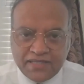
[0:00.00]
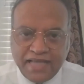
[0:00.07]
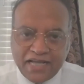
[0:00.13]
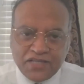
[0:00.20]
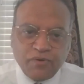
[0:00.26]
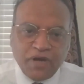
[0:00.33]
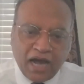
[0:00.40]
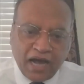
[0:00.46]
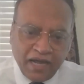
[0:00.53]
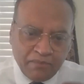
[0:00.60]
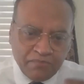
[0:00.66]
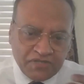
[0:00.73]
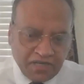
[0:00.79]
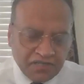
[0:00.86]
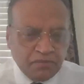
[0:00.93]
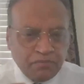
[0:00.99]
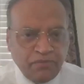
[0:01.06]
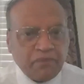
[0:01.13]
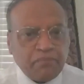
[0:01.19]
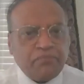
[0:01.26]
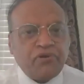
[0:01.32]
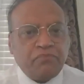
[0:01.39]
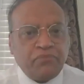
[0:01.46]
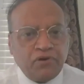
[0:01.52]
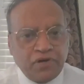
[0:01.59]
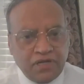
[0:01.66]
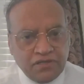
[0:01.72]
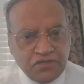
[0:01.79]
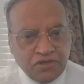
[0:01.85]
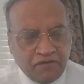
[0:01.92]
And that's where I am such a big
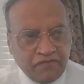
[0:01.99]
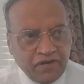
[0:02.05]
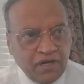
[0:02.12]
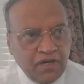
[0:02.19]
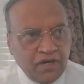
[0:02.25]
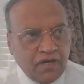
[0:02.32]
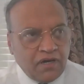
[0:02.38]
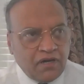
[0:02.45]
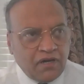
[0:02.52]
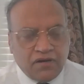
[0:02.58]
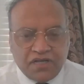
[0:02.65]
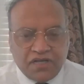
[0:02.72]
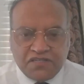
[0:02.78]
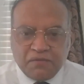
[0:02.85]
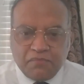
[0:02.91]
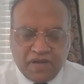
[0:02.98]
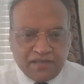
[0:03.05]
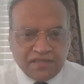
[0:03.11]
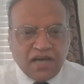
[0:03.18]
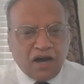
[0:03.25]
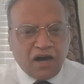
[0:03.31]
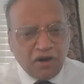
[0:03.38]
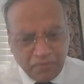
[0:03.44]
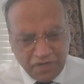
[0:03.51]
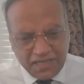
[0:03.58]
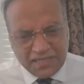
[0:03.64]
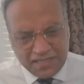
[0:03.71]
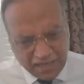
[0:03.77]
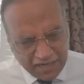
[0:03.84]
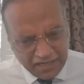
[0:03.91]
proponent of holistic methods. How many
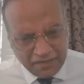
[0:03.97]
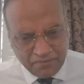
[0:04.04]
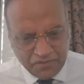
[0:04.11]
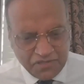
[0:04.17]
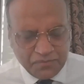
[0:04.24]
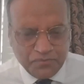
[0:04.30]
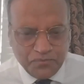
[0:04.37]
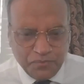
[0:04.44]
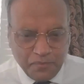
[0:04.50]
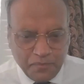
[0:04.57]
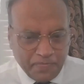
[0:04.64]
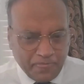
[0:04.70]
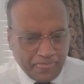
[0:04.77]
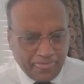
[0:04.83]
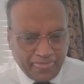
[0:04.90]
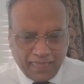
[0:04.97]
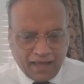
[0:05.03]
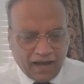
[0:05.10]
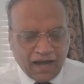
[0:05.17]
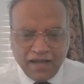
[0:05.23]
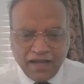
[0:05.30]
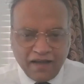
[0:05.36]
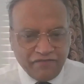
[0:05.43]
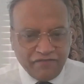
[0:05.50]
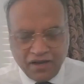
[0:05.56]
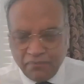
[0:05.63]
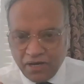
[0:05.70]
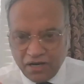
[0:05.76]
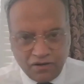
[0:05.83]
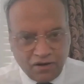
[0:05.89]
times I have
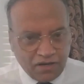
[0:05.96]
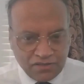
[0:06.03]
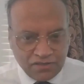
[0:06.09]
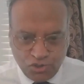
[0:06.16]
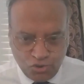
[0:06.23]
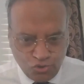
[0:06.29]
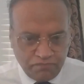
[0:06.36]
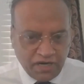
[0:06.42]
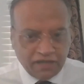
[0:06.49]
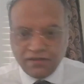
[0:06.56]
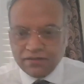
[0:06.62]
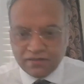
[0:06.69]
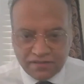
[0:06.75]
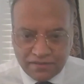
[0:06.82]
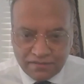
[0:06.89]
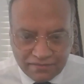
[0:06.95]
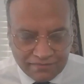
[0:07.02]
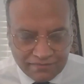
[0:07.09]
come across two brothers,